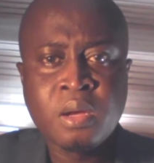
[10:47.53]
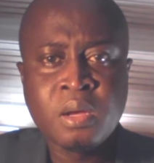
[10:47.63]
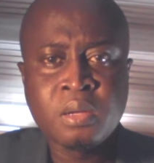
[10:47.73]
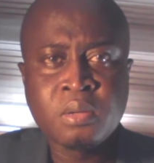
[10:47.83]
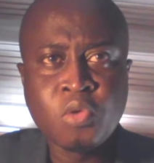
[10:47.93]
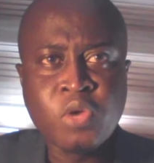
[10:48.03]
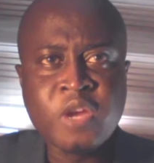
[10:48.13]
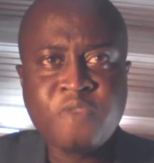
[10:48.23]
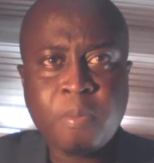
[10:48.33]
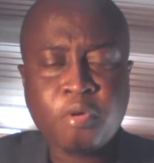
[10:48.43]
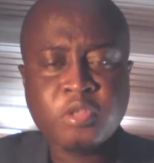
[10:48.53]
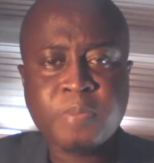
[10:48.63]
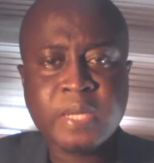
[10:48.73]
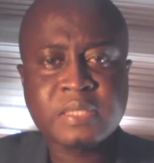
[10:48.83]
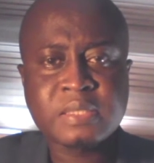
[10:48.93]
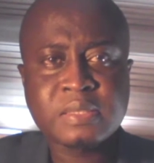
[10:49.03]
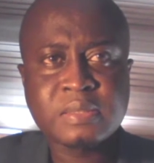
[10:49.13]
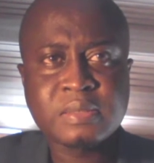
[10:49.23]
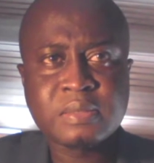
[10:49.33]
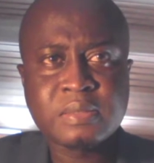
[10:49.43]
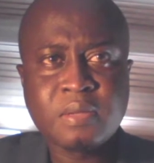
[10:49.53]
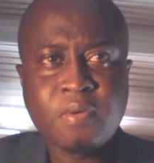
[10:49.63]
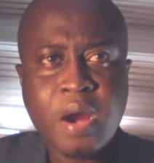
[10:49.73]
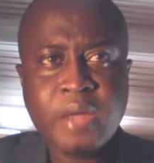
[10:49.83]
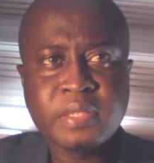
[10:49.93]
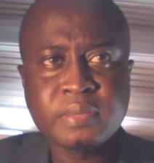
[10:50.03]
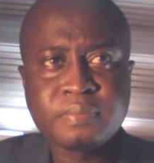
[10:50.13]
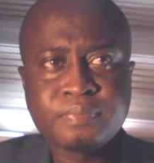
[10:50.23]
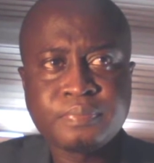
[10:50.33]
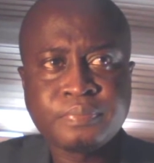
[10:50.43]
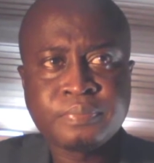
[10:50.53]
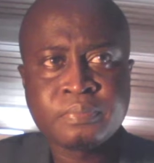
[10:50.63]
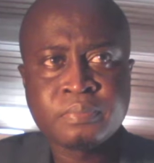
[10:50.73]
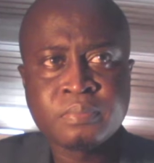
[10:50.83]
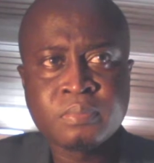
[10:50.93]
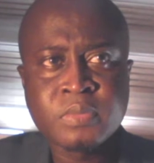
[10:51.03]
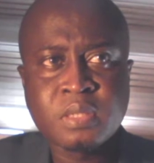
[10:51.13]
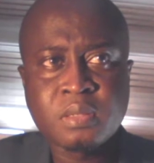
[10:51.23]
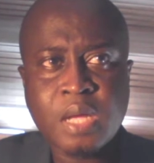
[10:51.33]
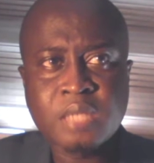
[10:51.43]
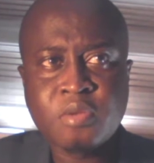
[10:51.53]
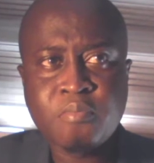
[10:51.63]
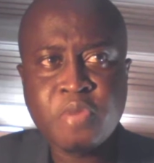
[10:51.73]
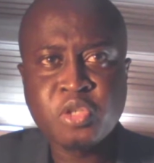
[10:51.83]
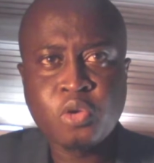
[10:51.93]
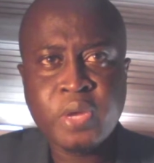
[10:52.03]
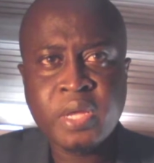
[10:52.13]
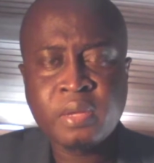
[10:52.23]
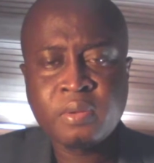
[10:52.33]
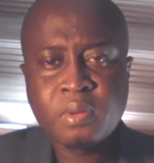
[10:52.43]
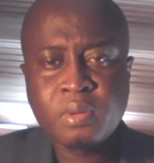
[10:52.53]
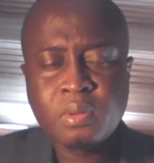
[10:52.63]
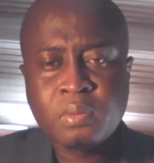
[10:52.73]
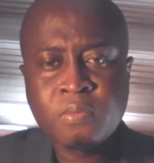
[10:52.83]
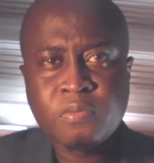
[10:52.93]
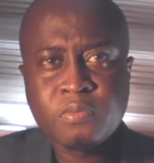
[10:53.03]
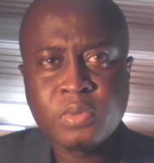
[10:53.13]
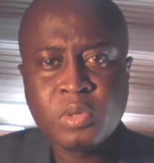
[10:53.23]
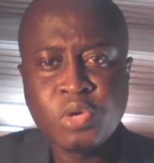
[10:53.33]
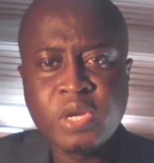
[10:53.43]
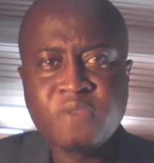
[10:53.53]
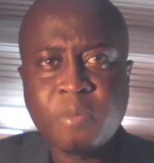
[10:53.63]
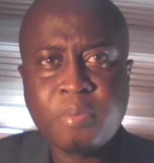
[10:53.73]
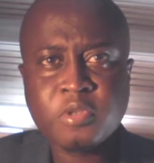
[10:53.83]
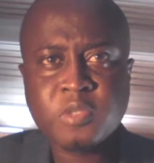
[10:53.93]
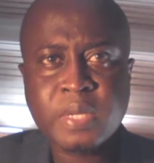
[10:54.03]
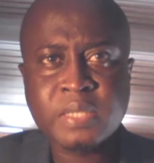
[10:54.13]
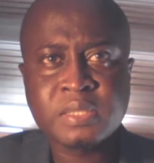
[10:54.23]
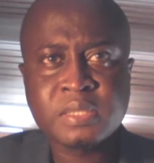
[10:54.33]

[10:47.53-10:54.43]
looking for prospects, right? As a major way for looking for prospects